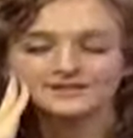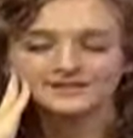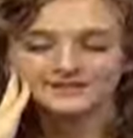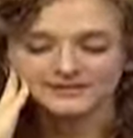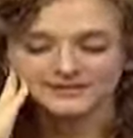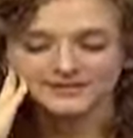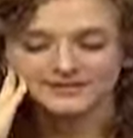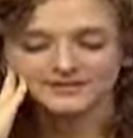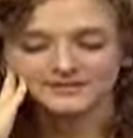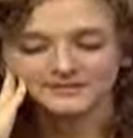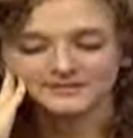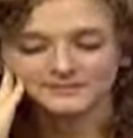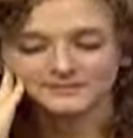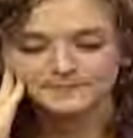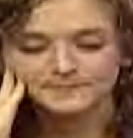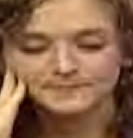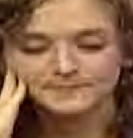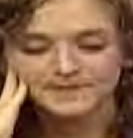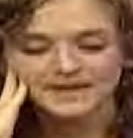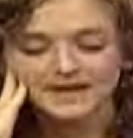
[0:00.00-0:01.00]
Um,
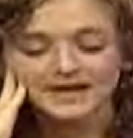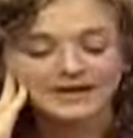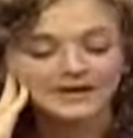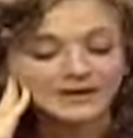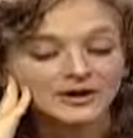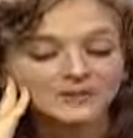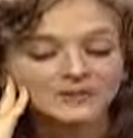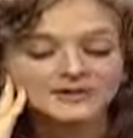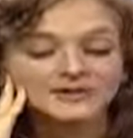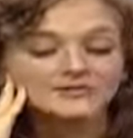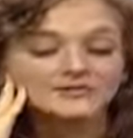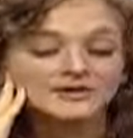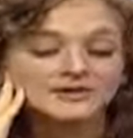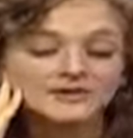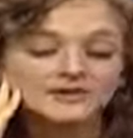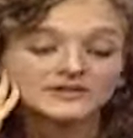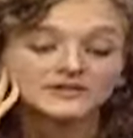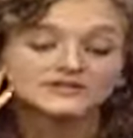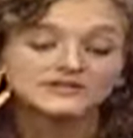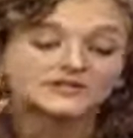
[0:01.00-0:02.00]
I, I, would even
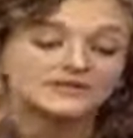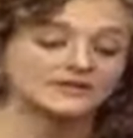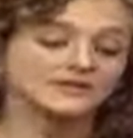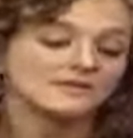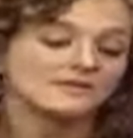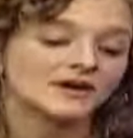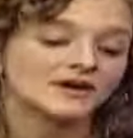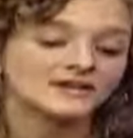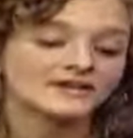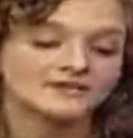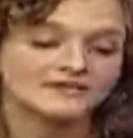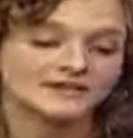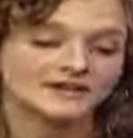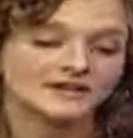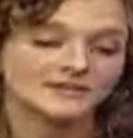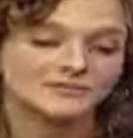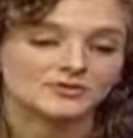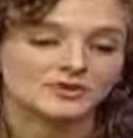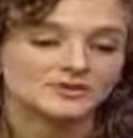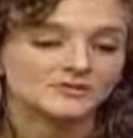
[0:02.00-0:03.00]
argue that in modern
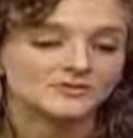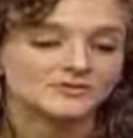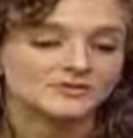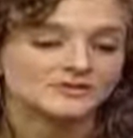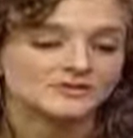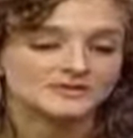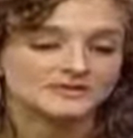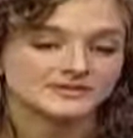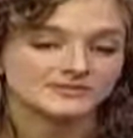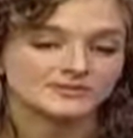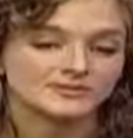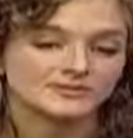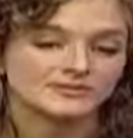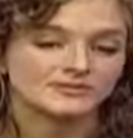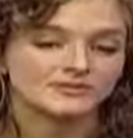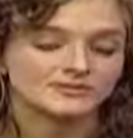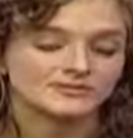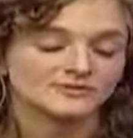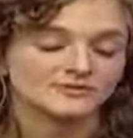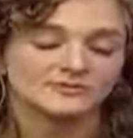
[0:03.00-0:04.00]
day, probably the simpler
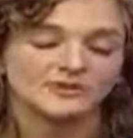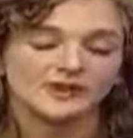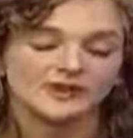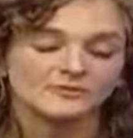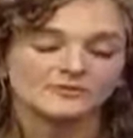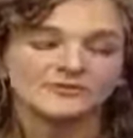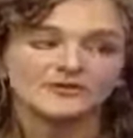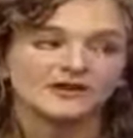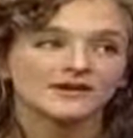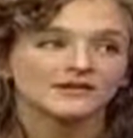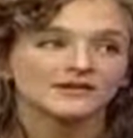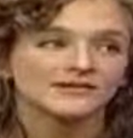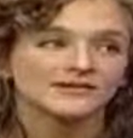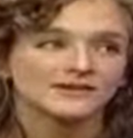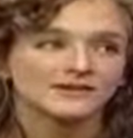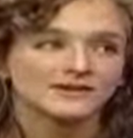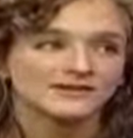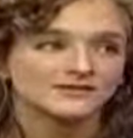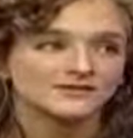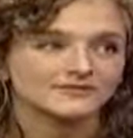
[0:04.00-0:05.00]
forms of pop rock are
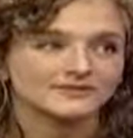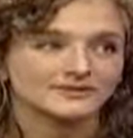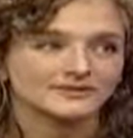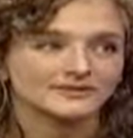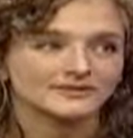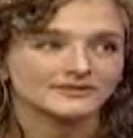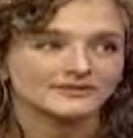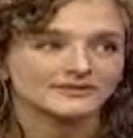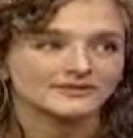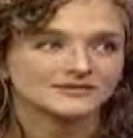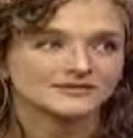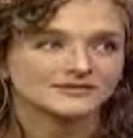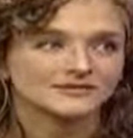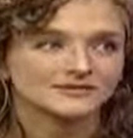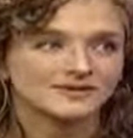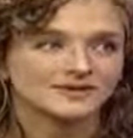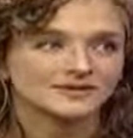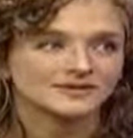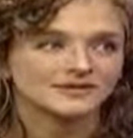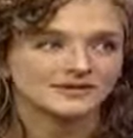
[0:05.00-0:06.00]
kind of like uh, the
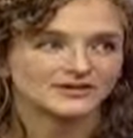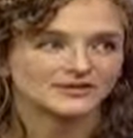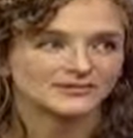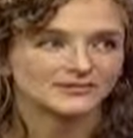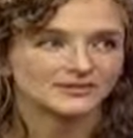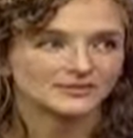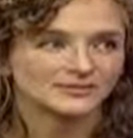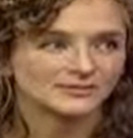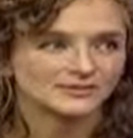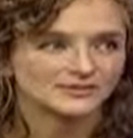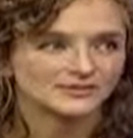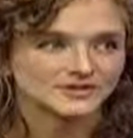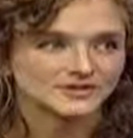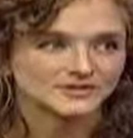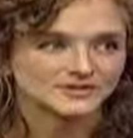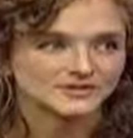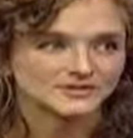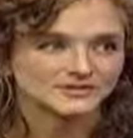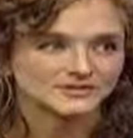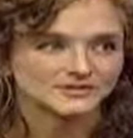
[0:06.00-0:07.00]
modern day folk music
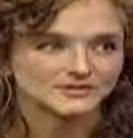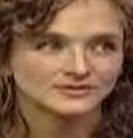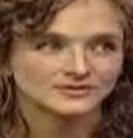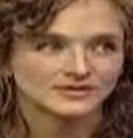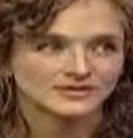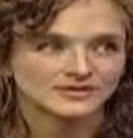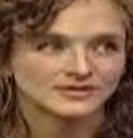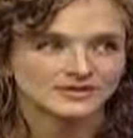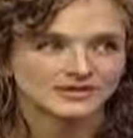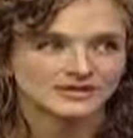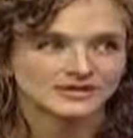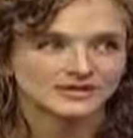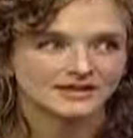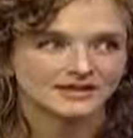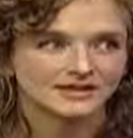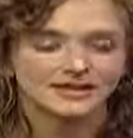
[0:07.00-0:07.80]
yeah. to a certain extent. Mm-hmm.